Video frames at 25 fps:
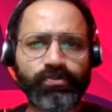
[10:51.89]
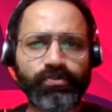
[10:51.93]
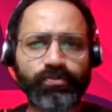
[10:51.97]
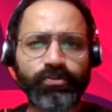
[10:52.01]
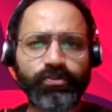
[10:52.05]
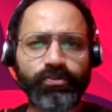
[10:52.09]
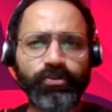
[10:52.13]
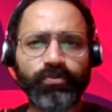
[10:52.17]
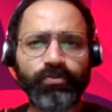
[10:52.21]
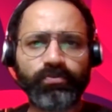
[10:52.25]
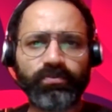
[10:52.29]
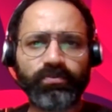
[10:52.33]
So
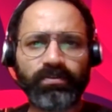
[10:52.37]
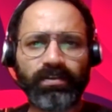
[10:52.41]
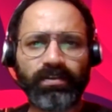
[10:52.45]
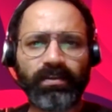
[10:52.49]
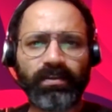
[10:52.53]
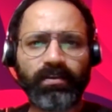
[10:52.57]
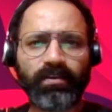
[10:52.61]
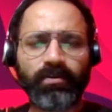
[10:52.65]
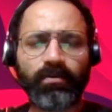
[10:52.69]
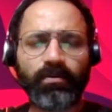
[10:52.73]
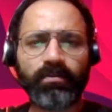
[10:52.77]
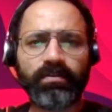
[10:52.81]
do you
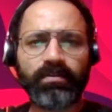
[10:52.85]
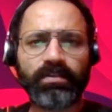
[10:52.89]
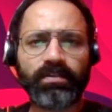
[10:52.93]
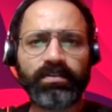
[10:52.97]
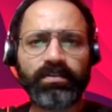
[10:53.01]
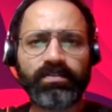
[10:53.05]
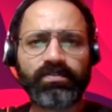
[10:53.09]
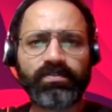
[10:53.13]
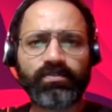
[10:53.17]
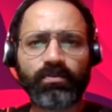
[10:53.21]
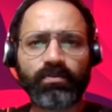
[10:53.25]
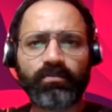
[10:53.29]
think all
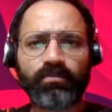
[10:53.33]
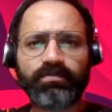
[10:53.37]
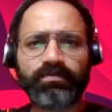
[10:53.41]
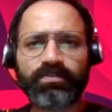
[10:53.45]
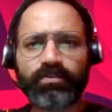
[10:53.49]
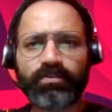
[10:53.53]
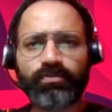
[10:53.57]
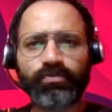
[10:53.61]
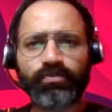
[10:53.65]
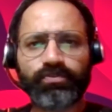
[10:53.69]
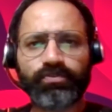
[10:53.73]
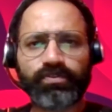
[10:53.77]
these sort of
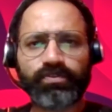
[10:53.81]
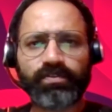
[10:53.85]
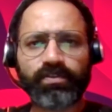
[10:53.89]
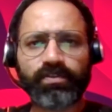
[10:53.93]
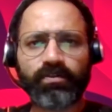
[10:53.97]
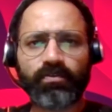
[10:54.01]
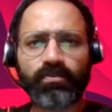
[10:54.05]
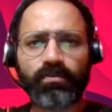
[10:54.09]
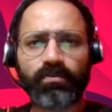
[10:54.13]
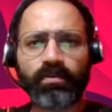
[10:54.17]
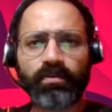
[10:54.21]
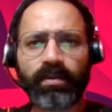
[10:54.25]
solutions are
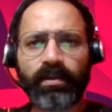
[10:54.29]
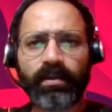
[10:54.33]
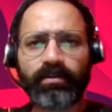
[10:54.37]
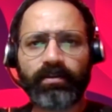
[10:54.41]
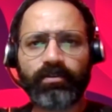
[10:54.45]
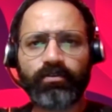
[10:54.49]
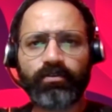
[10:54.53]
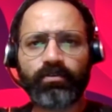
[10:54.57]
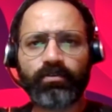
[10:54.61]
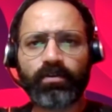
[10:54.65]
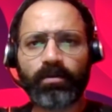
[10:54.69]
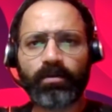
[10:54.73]
going to get,
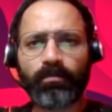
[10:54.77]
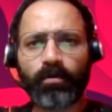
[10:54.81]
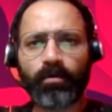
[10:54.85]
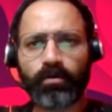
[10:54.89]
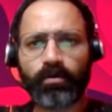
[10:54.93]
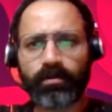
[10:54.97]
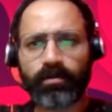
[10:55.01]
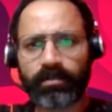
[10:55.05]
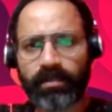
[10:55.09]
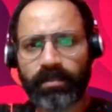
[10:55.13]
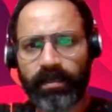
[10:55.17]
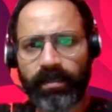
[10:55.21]

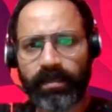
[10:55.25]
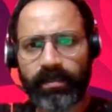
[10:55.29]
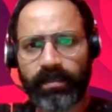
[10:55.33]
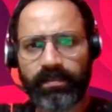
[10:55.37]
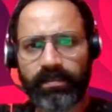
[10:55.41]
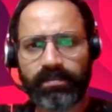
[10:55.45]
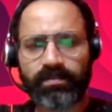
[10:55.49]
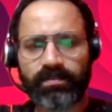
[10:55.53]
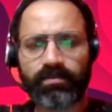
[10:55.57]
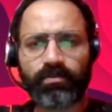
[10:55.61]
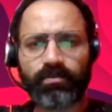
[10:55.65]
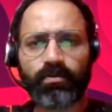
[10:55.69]

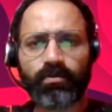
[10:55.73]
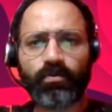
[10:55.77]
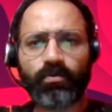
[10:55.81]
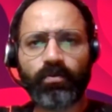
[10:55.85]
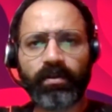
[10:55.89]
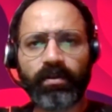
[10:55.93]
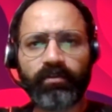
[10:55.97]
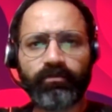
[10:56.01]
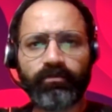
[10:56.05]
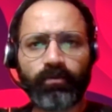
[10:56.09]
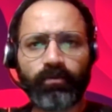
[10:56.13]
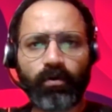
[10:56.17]
commoditized,
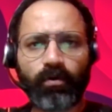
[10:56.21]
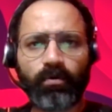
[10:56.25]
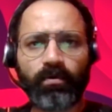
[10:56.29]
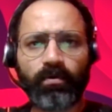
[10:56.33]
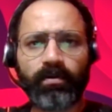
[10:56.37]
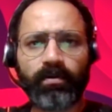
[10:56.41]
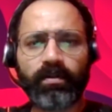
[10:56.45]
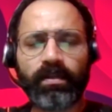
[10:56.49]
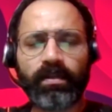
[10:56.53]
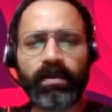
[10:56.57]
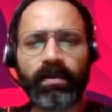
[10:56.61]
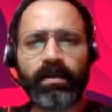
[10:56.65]
going
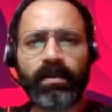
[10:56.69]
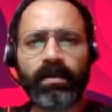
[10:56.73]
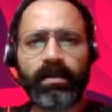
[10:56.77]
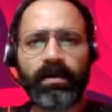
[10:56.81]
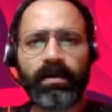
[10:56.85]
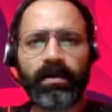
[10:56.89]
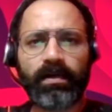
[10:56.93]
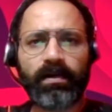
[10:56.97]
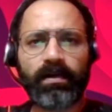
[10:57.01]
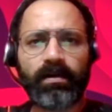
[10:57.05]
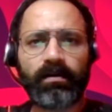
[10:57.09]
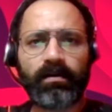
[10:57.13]
forward?
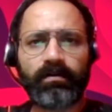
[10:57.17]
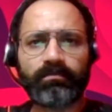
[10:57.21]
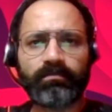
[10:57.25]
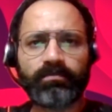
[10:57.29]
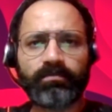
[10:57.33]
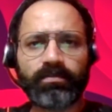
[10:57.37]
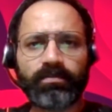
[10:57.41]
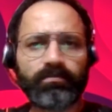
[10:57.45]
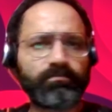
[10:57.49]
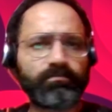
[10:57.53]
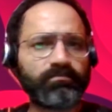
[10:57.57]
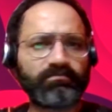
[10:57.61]

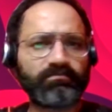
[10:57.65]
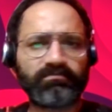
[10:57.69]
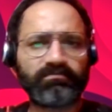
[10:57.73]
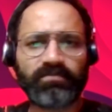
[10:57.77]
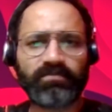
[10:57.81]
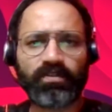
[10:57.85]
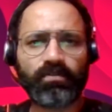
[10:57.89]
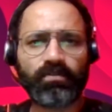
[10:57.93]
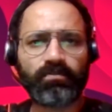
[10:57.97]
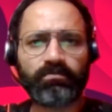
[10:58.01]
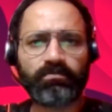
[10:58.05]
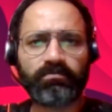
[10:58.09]
Um,
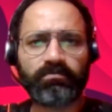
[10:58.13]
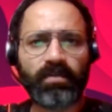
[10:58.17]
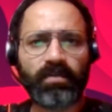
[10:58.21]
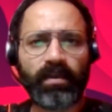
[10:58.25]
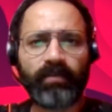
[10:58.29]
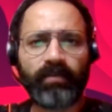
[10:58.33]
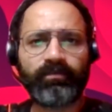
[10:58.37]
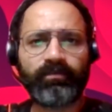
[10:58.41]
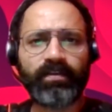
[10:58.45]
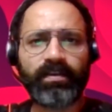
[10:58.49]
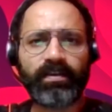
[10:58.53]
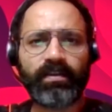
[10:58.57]

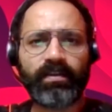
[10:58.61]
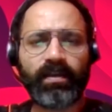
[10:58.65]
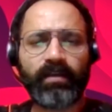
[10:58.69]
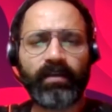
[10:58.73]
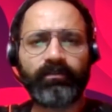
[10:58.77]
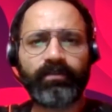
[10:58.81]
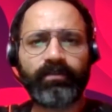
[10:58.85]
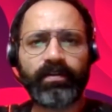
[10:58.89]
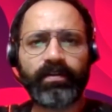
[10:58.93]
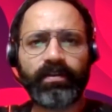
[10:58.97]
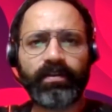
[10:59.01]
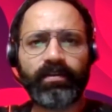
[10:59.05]

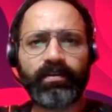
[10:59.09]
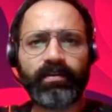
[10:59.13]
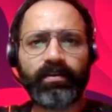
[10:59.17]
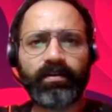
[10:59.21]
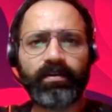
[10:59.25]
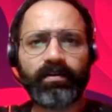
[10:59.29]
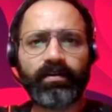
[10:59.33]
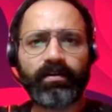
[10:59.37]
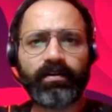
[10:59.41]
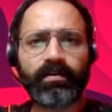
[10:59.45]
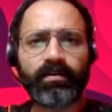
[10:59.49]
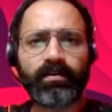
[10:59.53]
every
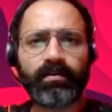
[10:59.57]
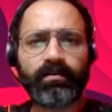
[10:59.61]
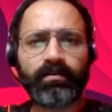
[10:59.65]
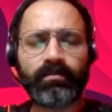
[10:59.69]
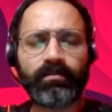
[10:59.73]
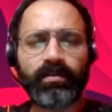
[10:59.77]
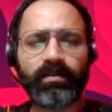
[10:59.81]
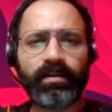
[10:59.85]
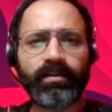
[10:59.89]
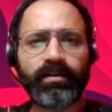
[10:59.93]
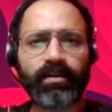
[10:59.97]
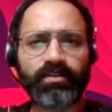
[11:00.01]

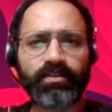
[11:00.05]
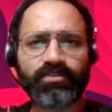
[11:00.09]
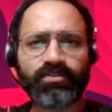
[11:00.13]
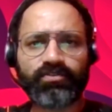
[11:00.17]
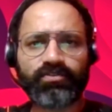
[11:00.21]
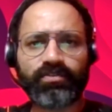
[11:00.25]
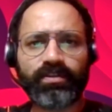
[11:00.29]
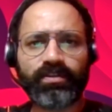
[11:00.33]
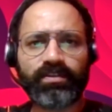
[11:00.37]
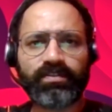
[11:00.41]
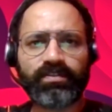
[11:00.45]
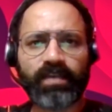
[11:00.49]

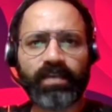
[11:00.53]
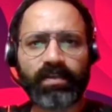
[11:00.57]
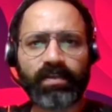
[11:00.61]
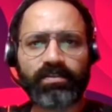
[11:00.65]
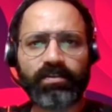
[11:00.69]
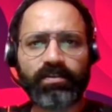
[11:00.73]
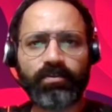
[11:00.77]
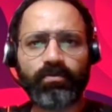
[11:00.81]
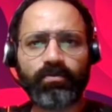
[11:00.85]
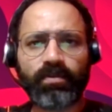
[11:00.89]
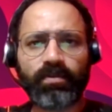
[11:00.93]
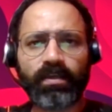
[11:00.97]
industry is
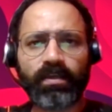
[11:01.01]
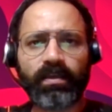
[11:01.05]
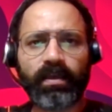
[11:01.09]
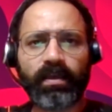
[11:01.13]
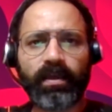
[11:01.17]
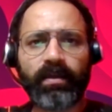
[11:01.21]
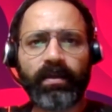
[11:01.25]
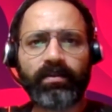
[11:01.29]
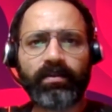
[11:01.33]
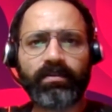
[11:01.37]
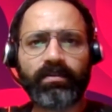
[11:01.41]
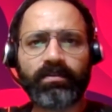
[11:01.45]
actually looking
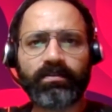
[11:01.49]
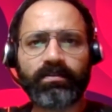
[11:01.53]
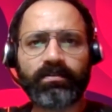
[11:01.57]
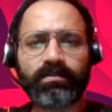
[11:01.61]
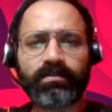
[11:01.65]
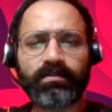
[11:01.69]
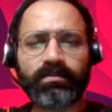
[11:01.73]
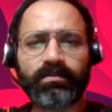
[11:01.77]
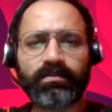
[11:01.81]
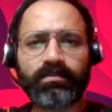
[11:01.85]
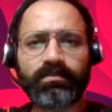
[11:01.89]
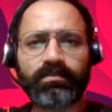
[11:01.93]
at
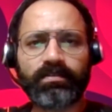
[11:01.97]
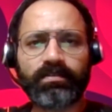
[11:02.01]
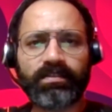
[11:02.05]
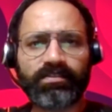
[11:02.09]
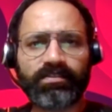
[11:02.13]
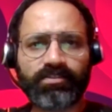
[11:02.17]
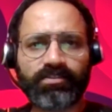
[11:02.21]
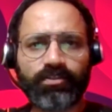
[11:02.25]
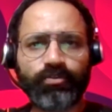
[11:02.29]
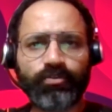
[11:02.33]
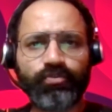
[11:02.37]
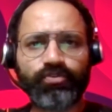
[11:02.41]

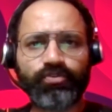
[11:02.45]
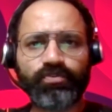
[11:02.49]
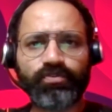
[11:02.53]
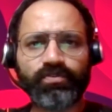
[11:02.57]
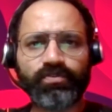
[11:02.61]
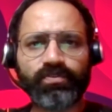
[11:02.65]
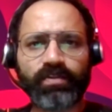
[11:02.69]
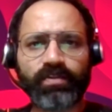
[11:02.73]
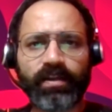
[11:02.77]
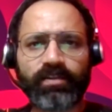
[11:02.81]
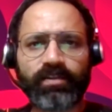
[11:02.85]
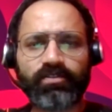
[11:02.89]
these
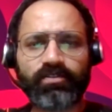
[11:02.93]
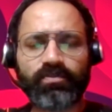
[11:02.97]
solutions, right?